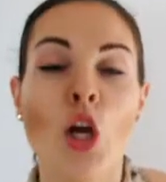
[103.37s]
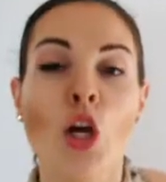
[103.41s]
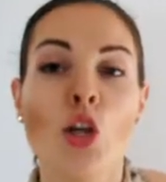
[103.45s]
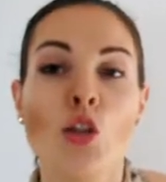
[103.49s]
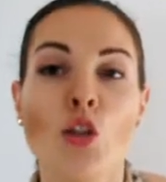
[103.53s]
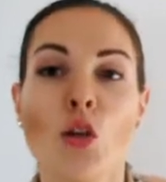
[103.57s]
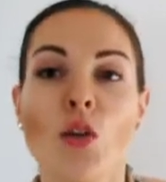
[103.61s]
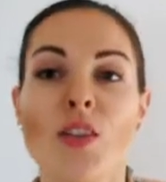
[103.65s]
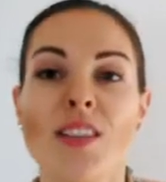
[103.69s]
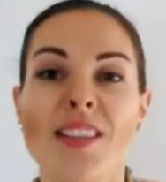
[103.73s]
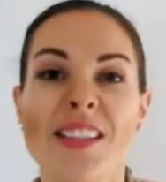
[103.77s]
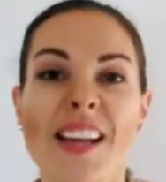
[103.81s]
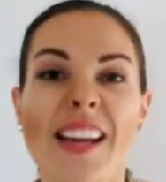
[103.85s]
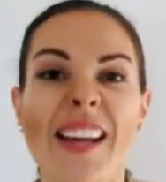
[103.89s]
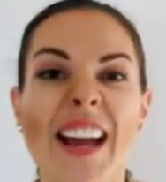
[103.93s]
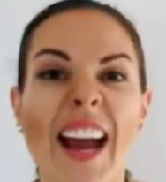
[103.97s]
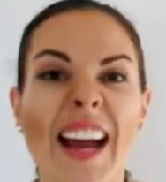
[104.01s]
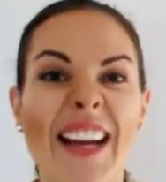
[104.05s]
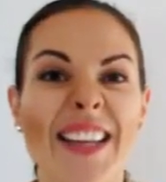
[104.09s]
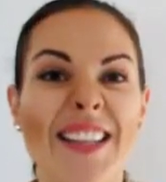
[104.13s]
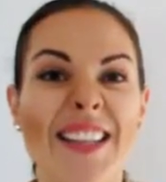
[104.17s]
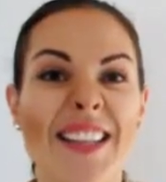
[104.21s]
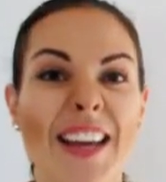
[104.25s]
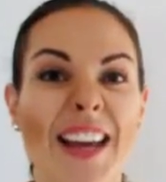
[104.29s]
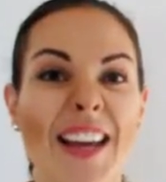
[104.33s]
So let's say
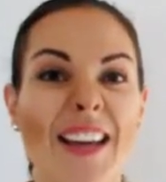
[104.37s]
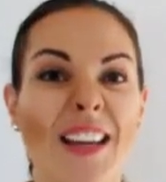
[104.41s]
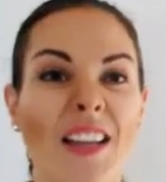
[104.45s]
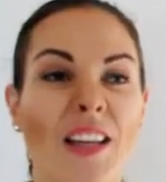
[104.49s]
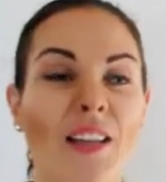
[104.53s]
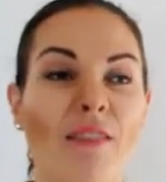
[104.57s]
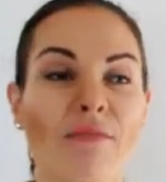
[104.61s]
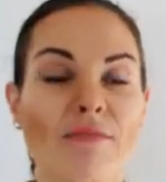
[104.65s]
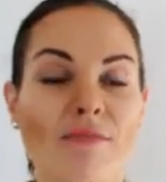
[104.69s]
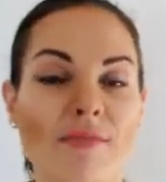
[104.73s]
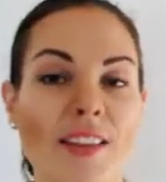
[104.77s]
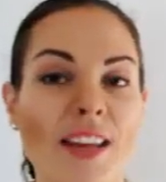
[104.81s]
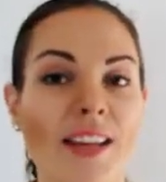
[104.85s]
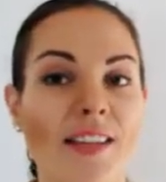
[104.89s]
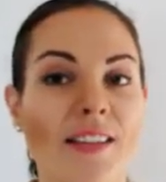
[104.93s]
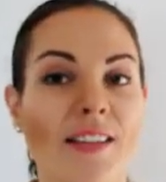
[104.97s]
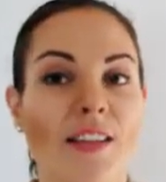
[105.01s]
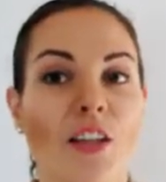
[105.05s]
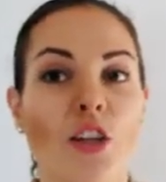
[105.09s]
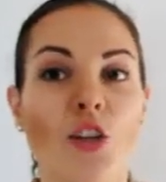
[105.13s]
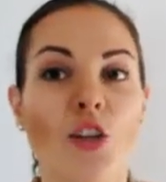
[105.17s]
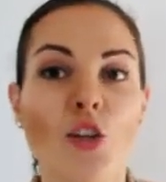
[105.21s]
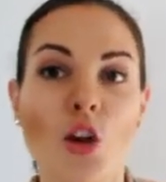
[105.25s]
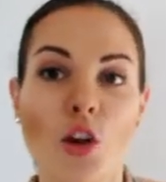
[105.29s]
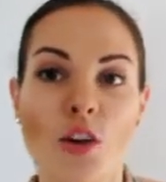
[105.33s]
I take
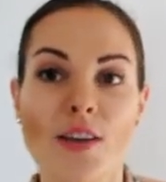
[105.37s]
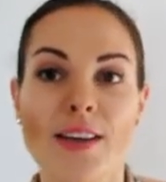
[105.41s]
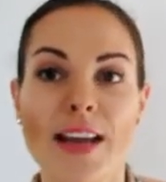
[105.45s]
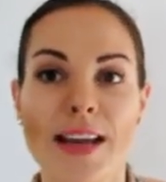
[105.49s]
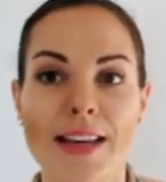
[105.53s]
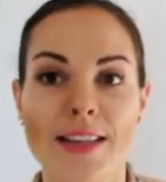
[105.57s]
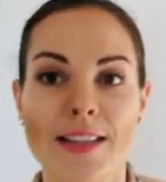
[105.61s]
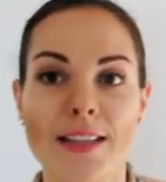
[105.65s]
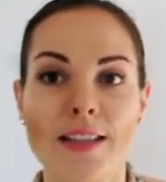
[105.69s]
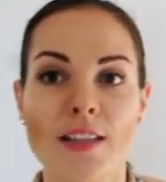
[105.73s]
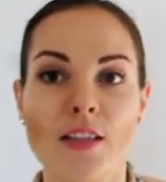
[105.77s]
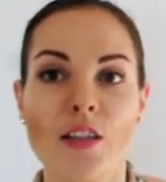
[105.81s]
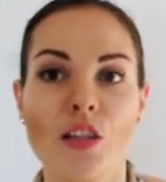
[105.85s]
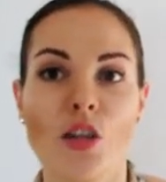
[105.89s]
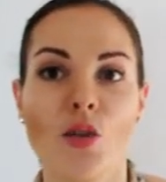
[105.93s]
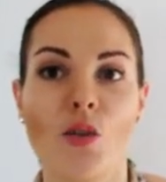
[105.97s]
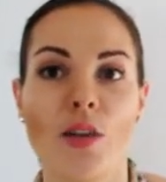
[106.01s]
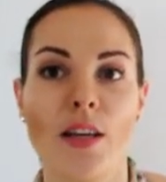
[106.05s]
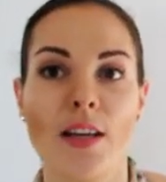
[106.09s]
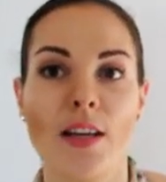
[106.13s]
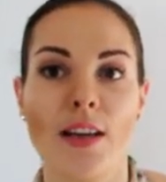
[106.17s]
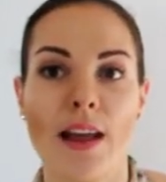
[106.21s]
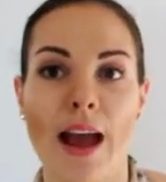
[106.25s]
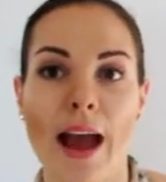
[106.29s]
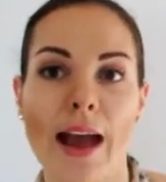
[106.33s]
this non-90
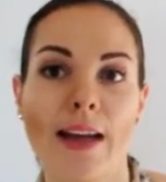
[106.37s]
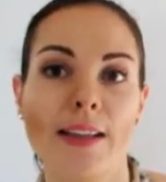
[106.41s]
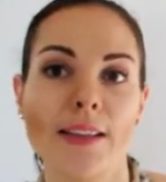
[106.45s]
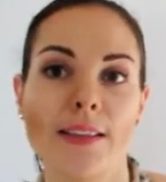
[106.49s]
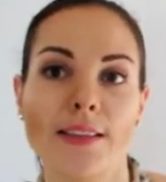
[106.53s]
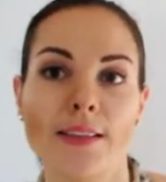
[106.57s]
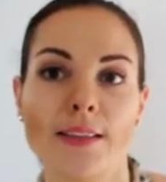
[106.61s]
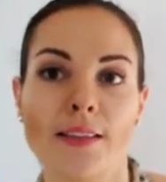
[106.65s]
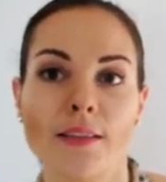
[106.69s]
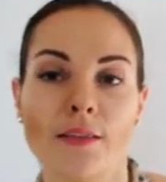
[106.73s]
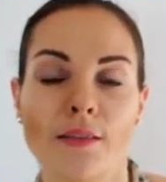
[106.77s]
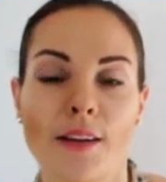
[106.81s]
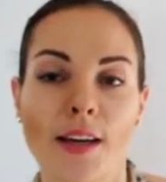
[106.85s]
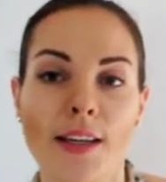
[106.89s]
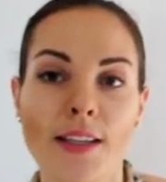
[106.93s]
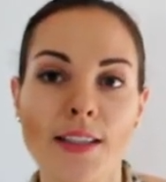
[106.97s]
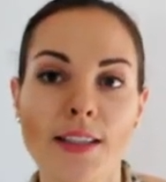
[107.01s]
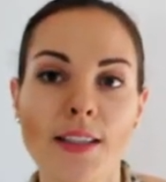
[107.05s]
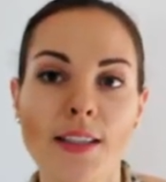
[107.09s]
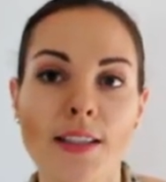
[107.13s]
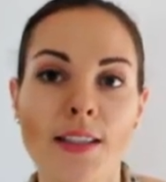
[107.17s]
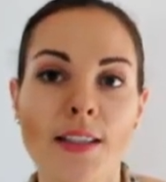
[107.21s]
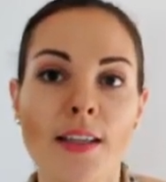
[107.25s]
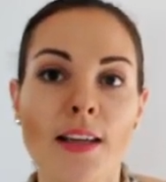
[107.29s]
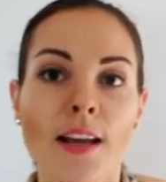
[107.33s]
degree angle,
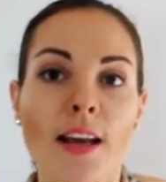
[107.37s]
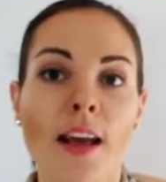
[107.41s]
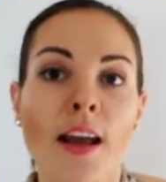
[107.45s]
right?